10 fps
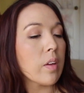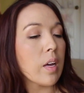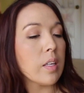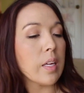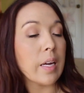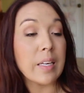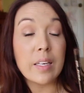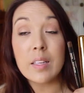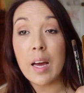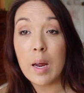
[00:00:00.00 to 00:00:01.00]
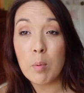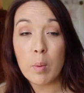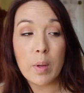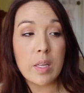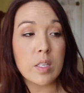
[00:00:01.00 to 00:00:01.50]
I, I needed the
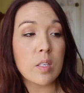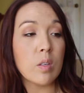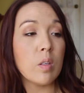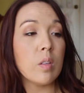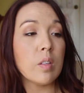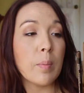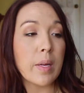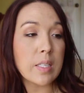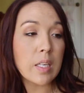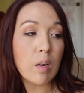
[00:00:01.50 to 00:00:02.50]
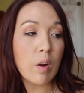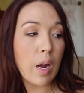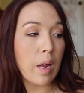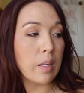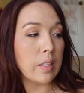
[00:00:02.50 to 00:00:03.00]
eyebrow pencil, the
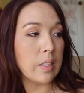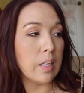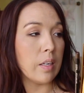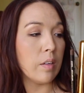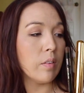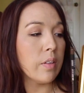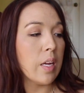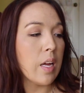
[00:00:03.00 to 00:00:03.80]
mascara I love.